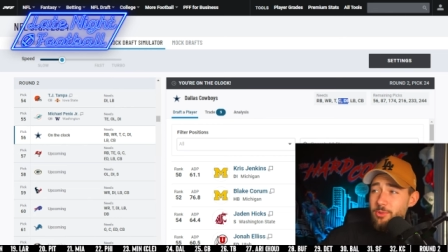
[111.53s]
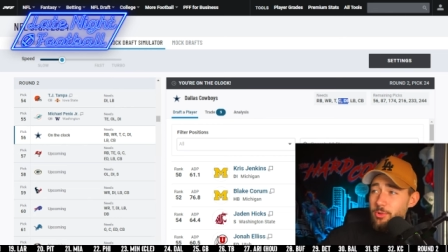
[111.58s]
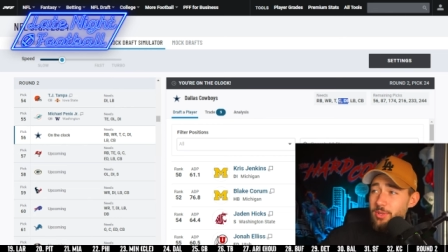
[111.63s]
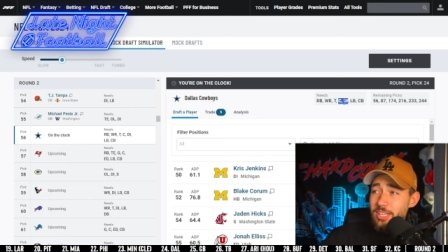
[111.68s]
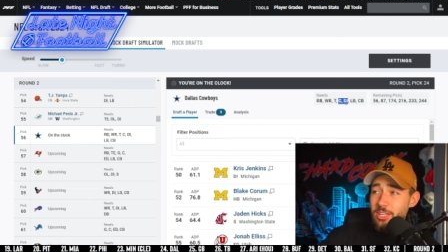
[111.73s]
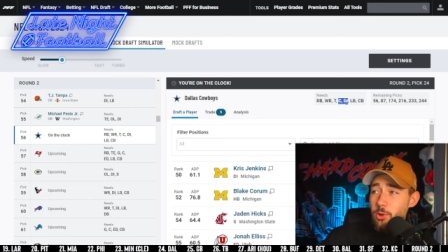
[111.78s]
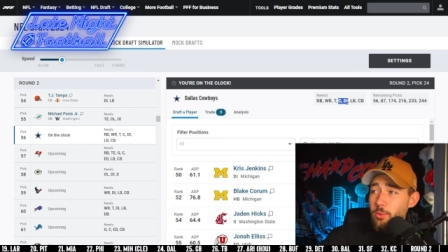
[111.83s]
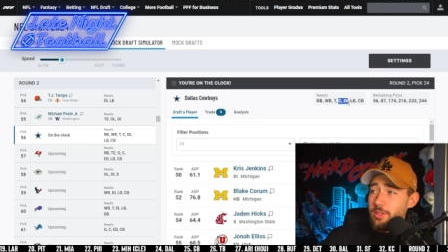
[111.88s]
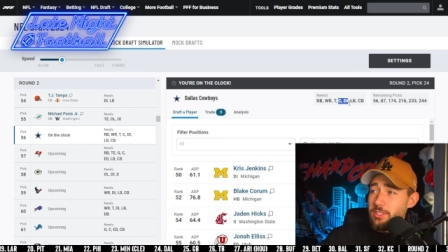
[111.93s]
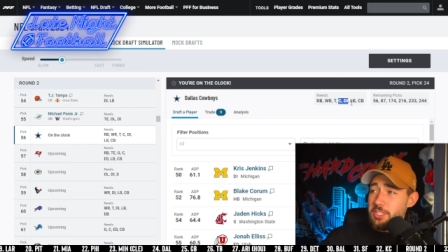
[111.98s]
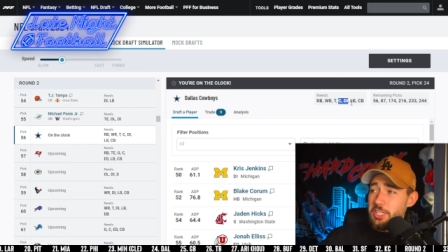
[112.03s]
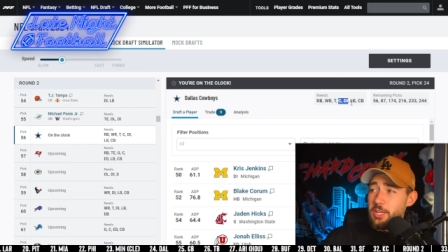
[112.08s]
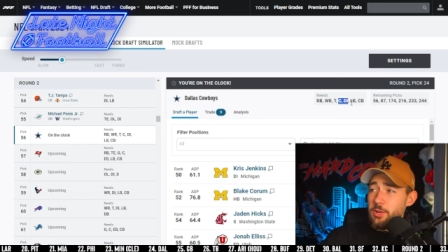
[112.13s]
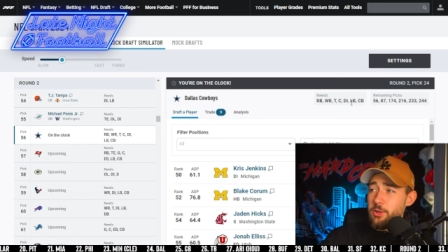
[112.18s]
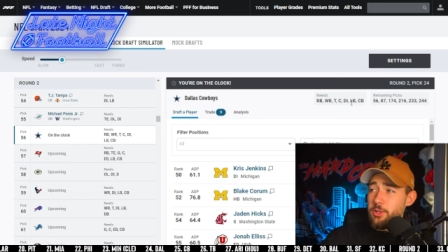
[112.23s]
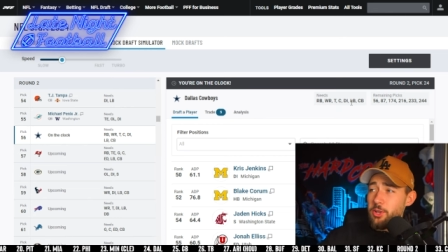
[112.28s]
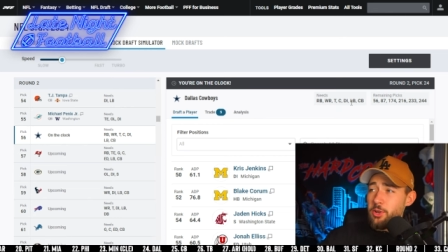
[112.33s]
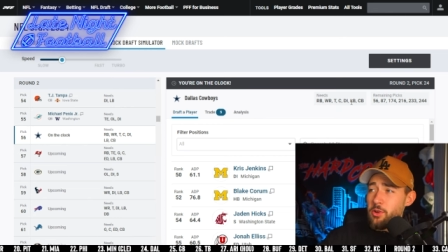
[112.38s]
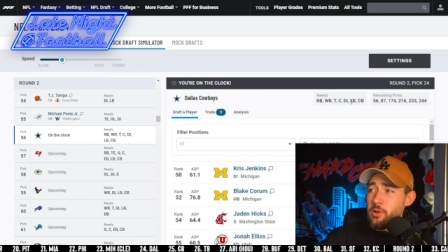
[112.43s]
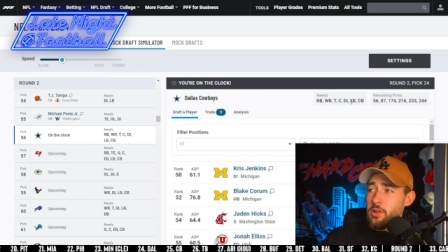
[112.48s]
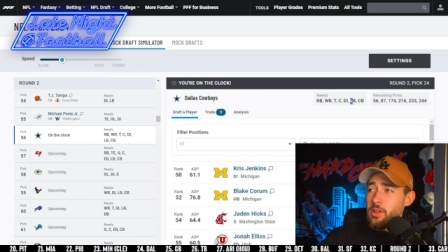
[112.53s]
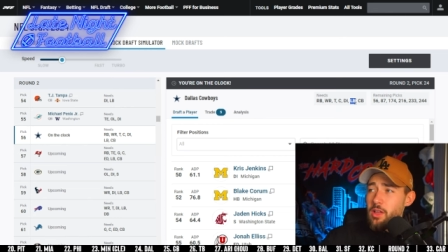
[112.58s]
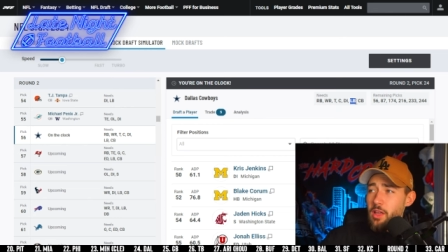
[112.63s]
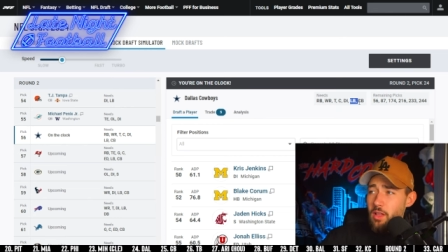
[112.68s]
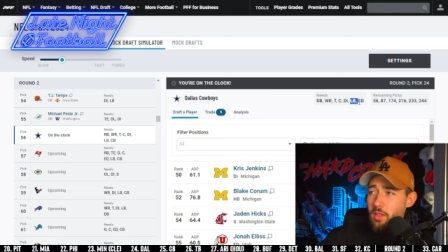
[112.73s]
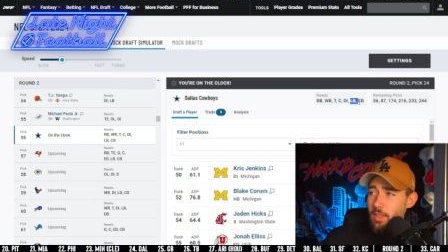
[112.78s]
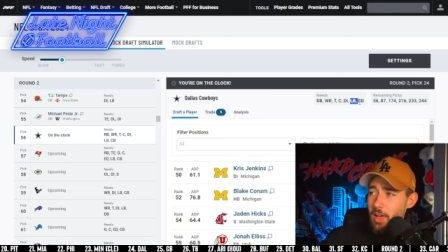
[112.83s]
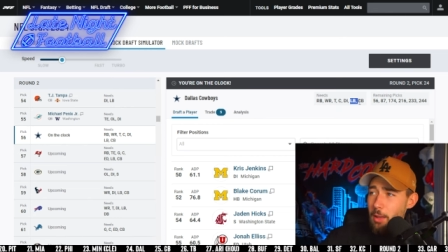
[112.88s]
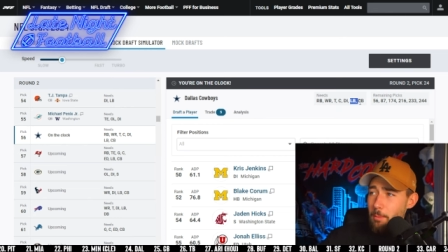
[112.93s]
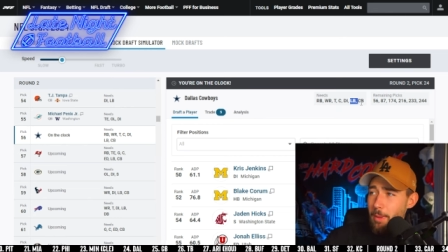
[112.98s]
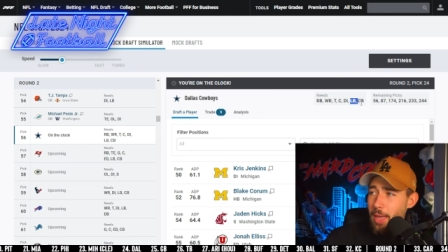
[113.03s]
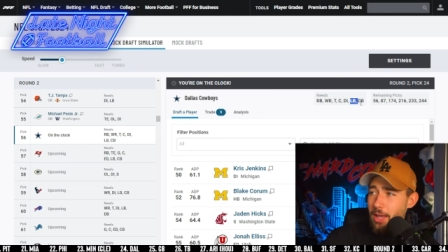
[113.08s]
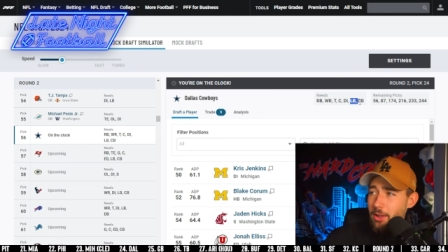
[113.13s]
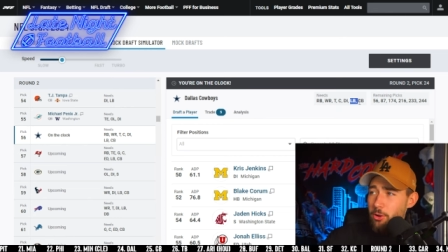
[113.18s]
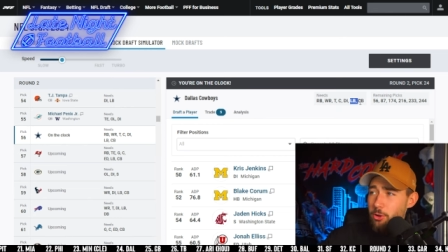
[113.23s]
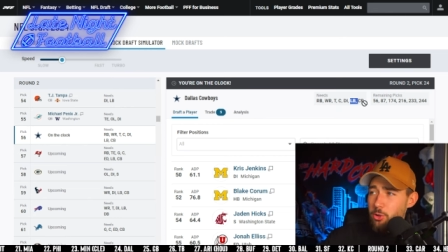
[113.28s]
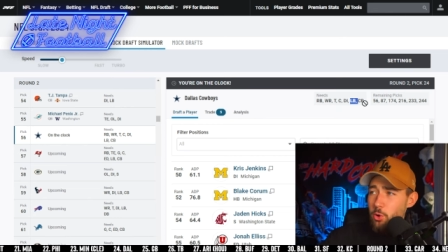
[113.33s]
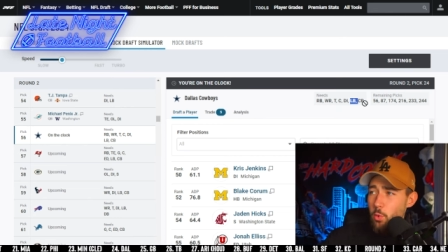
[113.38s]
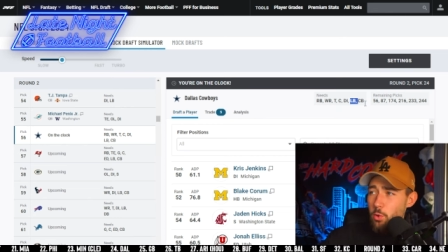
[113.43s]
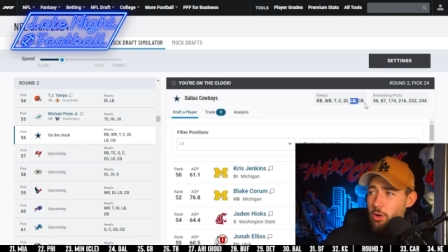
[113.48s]
can go interior, a
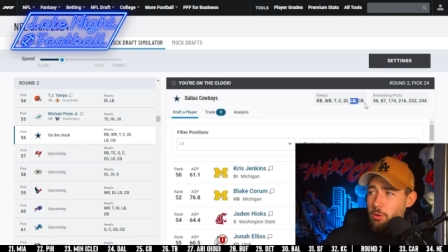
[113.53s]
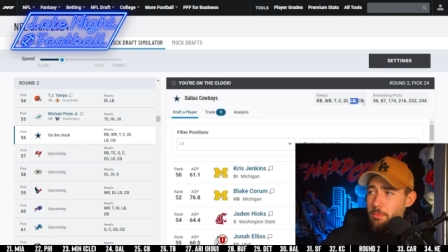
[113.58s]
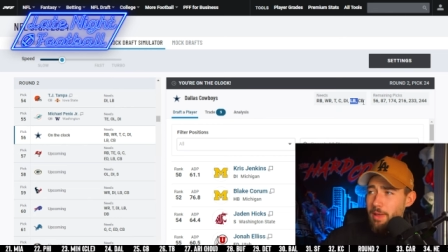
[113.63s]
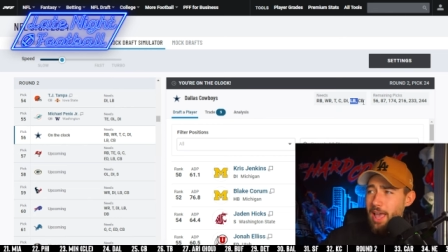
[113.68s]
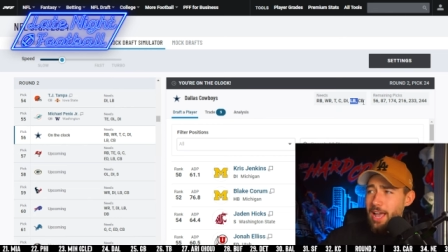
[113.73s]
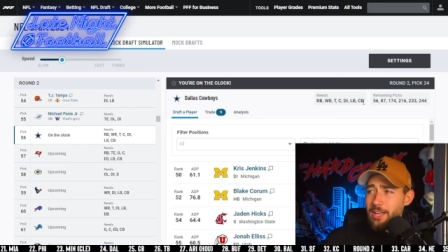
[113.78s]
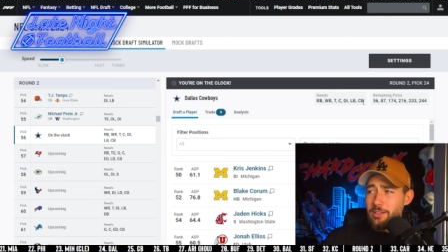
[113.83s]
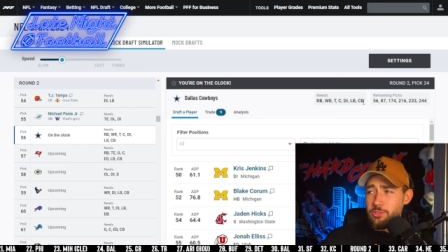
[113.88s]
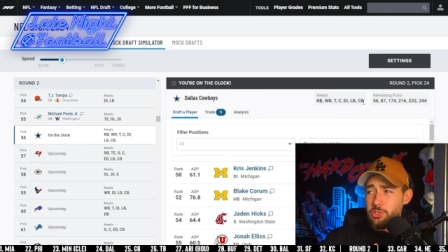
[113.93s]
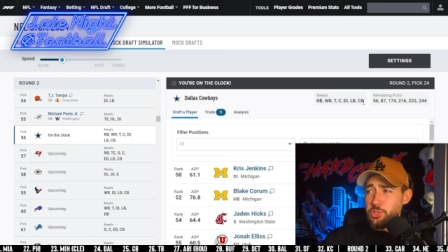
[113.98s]
linebacker, cornerback.